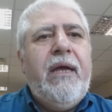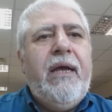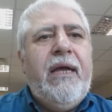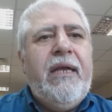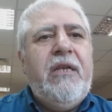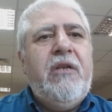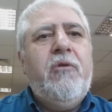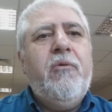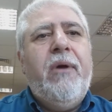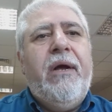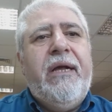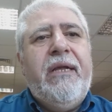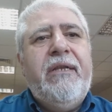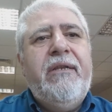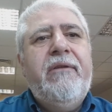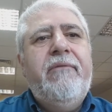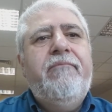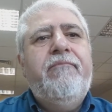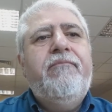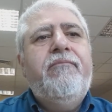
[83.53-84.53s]
end to
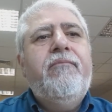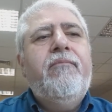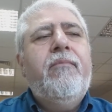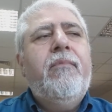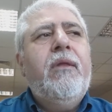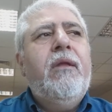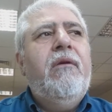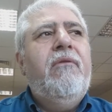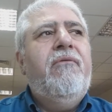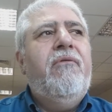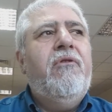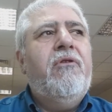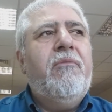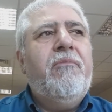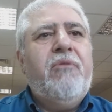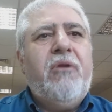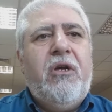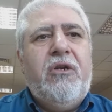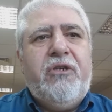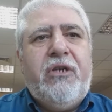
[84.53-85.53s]
end for
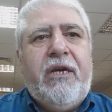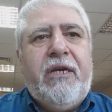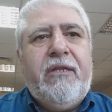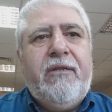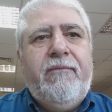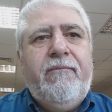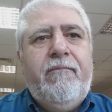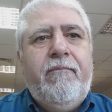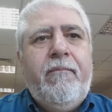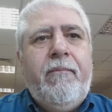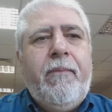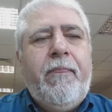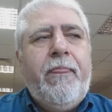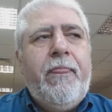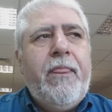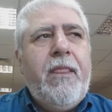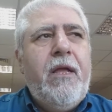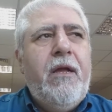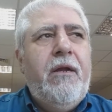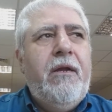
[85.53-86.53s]
a project.
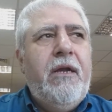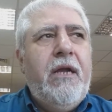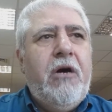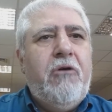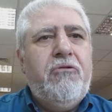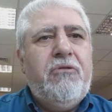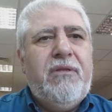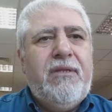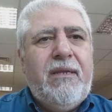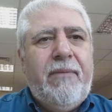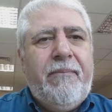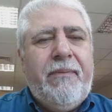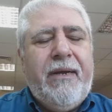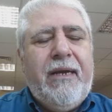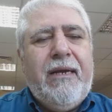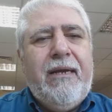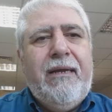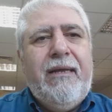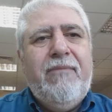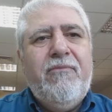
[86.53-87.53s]
Now,
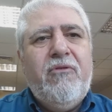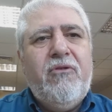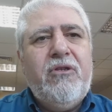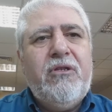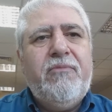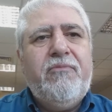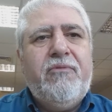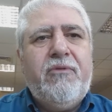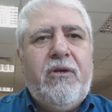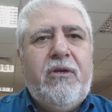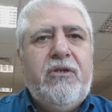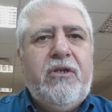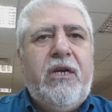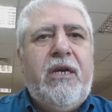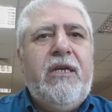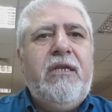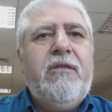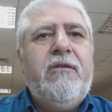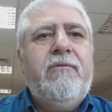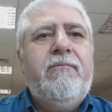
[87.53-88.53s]
typically most
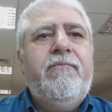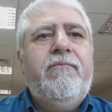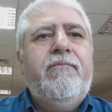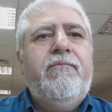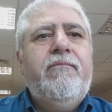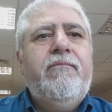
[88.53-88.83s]
projects